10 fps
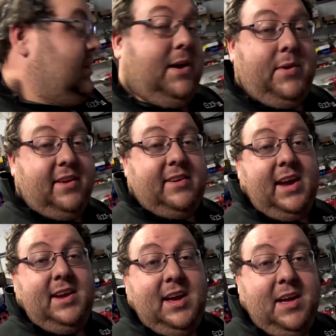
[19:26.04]
when I
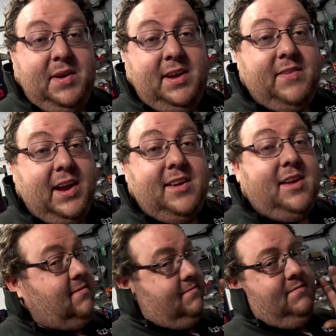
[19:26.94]
say I mean thank
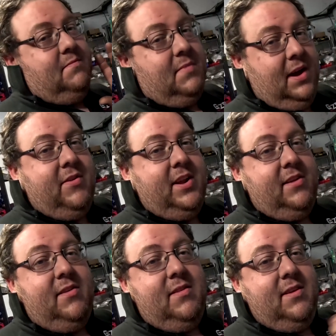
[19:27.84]
you, I really
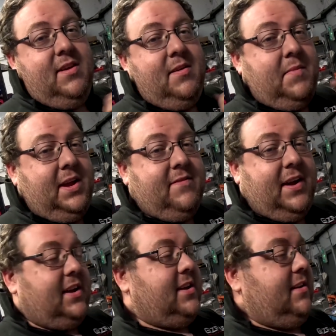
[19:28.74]
do mean
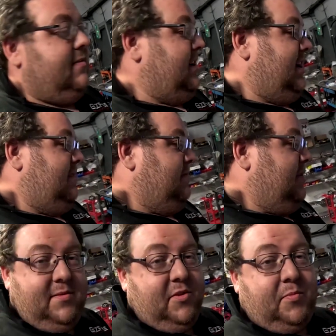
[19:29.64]
thank you.
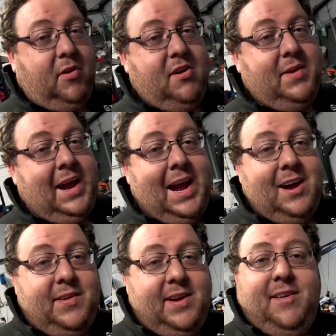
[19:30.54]
Was probably a bit
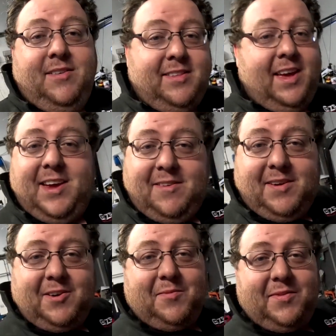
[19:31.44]
out of it on the day
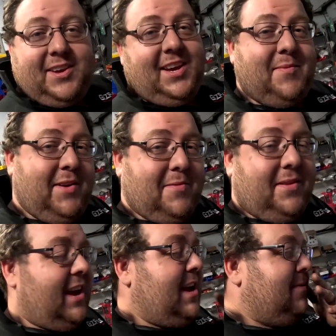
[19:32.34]
when I come see you to pick up the
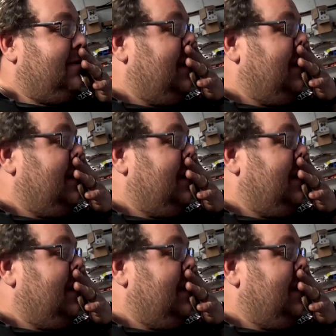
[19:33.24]
table,